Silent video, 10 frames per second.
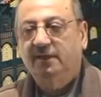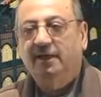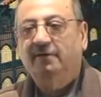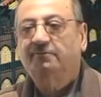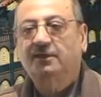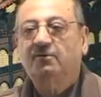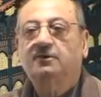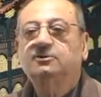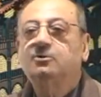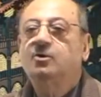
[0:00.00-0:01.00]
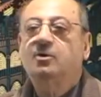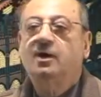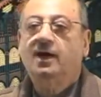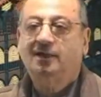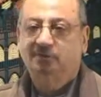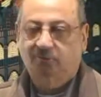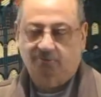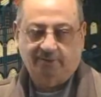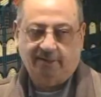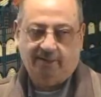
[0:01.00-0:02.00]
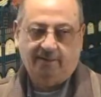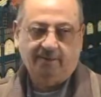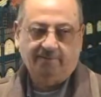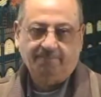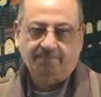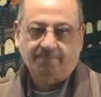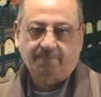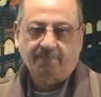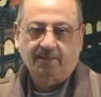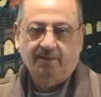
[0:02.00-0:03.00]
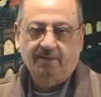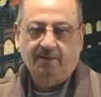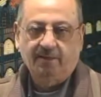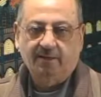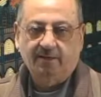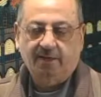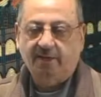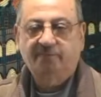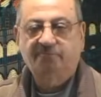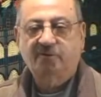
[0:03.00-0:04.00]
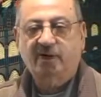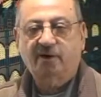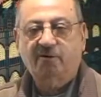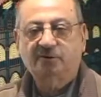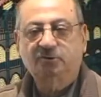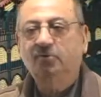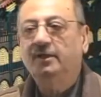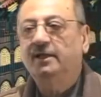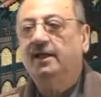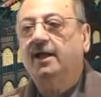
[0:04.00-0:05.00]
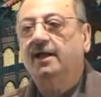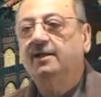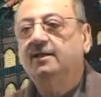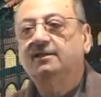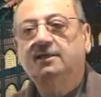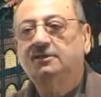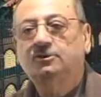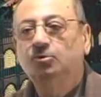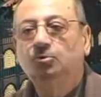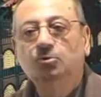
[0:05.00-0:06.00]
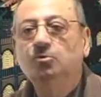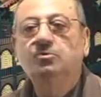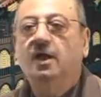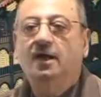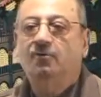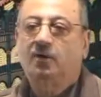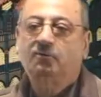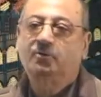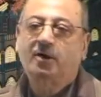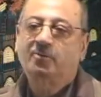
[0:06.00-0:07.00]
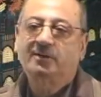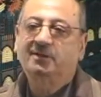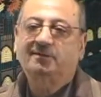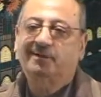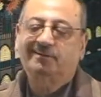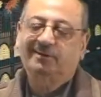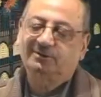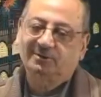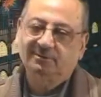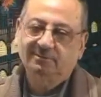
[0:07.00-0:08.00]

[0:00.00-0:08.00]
If there was no antum there, and if there was only Aina taskununa, what would have been the translation?